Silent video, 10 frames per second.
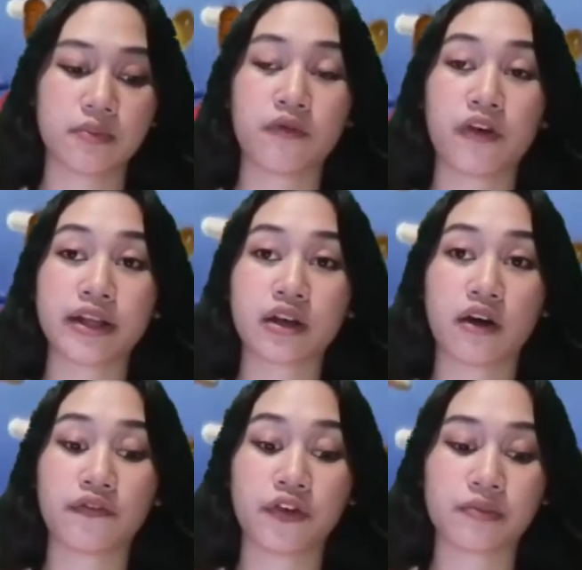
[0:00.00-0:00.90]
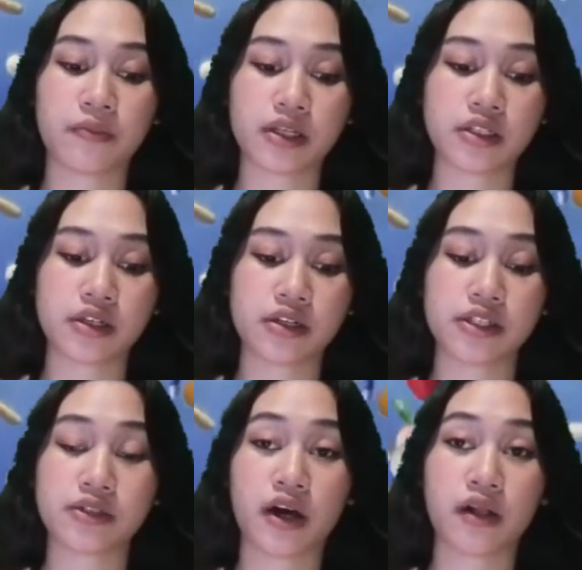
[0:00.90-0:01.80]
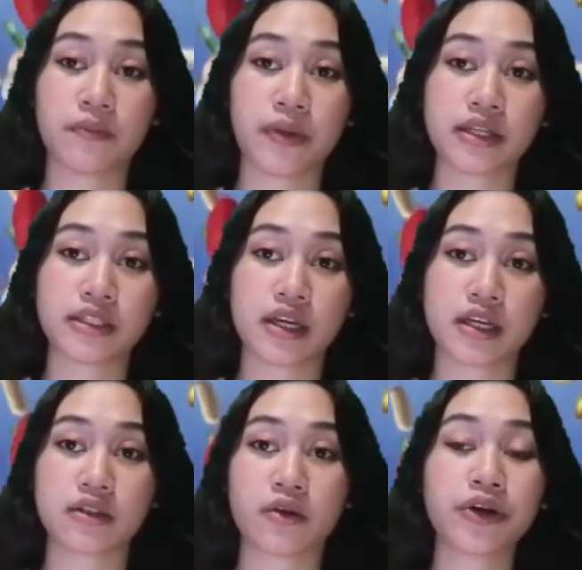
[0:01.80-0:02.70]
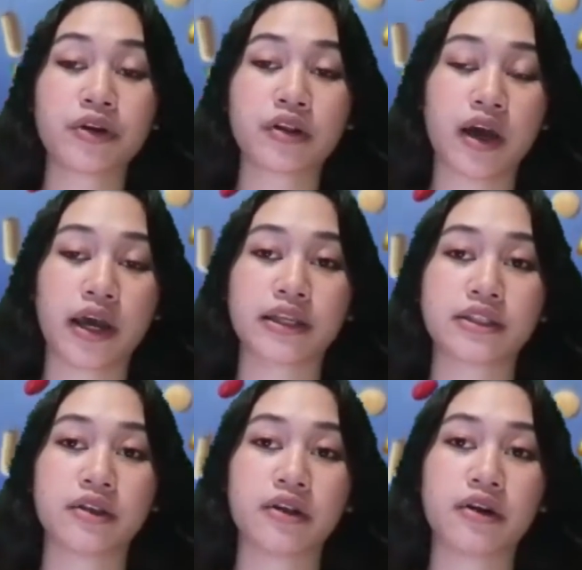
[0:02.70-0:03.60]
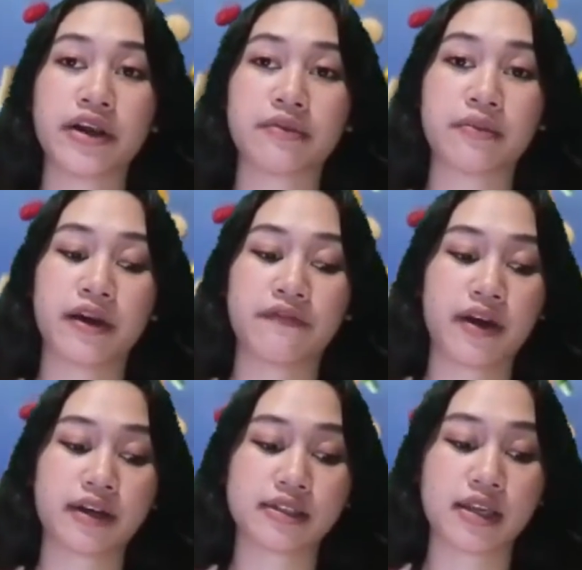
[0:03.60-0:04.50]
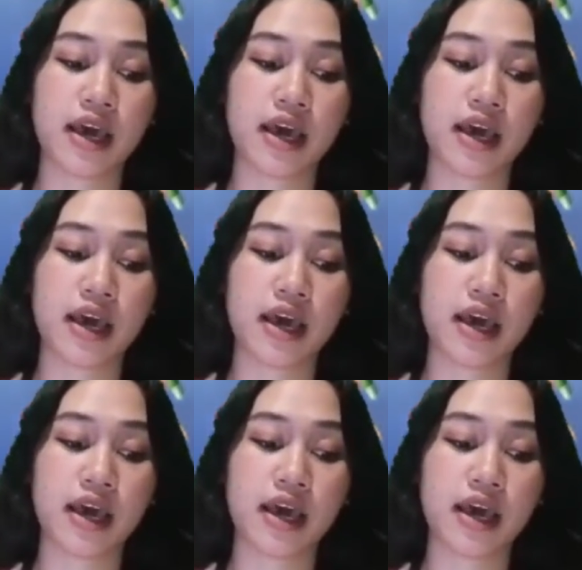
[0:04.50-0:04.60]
provide comfort measures to help patient or your client tolerate my effects.